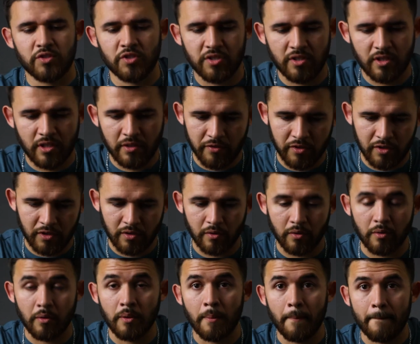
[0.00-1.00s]
just to give you a
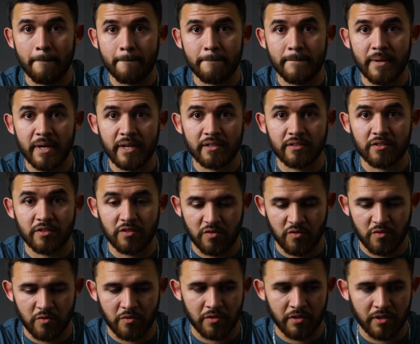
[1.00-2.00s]
little
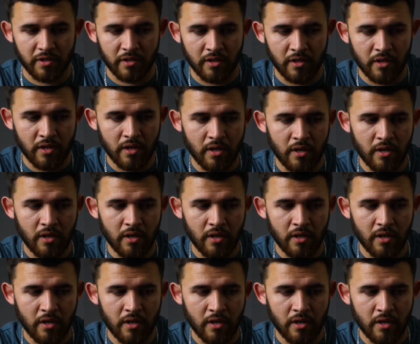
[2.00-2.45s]
backstory.